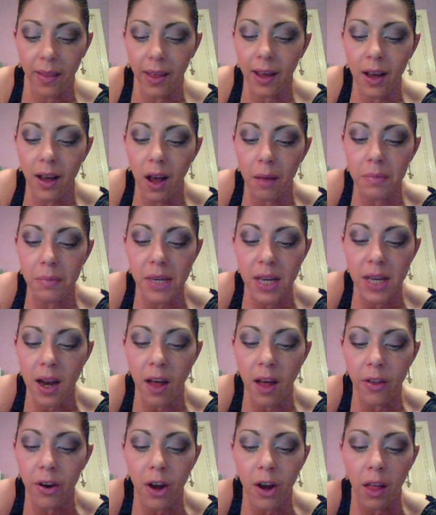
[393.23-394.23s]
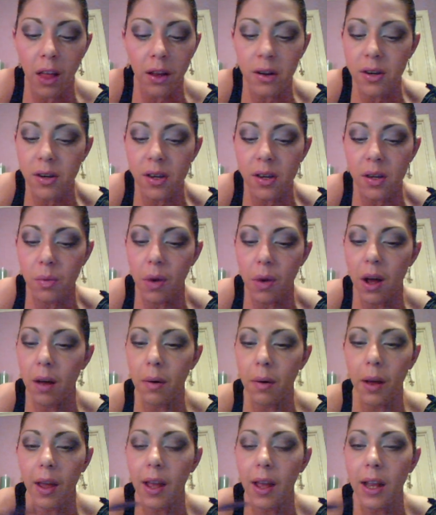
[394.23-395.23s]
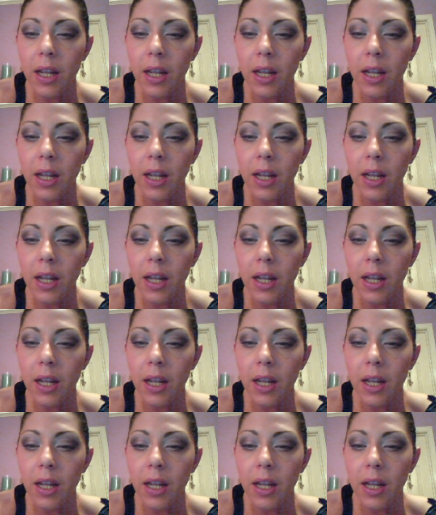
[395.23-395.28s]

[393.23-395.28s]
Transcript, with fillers: it comes in other colors as well.